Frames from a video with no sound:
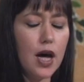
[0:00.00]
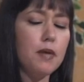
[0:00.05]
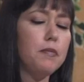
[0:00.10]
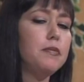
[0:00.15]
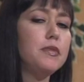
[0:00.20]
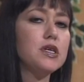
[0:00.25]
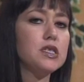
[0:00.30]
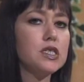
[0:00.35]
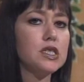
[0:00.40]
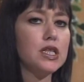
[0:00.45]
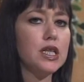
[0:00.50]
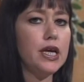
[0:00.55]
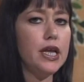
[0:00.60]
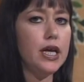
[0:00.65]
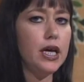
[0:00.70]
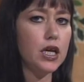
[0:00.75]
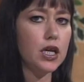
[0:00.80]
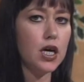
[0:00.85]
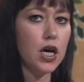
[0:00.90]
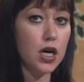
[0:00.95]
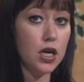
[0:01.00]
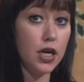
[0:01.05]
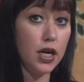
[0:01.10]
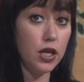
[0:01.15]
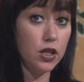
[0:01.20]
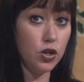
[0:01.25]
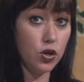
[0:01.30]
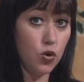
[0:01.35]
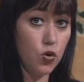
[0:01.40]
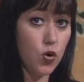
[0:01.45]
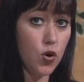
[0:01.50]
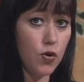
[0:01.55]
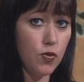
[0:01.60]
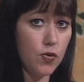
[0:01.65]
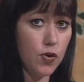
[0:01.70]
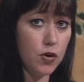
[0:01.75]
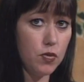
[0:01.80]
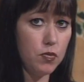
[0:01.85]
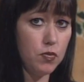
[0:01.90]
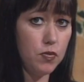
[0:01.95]
misleading done in the
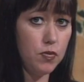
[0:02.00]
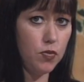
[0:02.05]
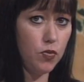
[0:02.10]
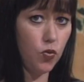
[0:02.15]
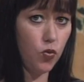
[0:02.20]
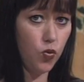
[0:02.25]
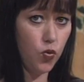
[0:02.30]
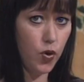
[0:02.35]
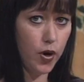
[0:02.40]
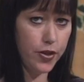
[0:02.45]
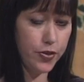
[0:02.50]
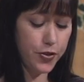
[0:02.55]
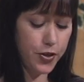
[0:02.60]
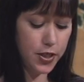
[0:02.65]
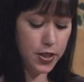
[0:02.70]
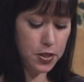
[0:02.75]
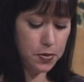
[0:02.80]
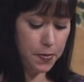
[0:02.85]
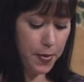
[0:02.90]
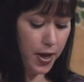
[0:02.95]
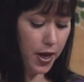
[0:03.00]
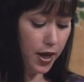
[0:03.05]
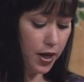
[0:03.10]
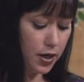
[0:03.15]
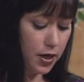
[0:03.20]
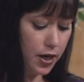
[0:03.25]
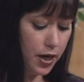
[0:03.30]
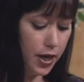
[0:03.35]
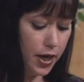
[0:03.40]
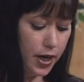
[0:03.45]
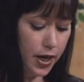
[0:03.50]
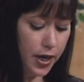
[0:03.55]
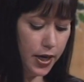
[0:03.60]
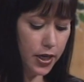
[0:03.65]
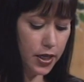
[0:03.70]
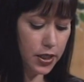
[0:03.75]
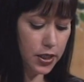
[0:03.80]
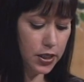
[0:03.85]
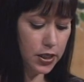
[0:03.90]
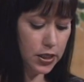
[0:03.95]
courtroom with this man,
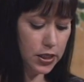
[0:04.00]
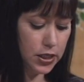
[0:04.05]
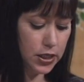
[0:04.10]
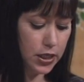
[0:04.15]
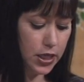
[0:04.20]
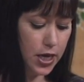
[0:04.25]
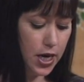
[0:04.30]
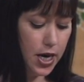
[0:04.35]
and